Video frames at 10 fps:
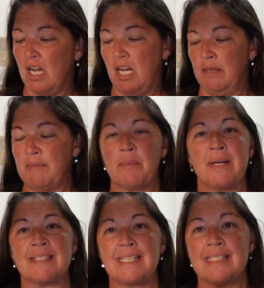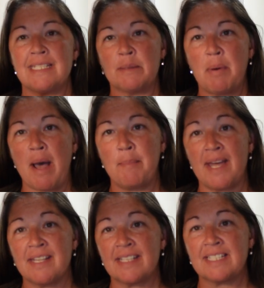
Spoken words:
That way it's easy to pop out of the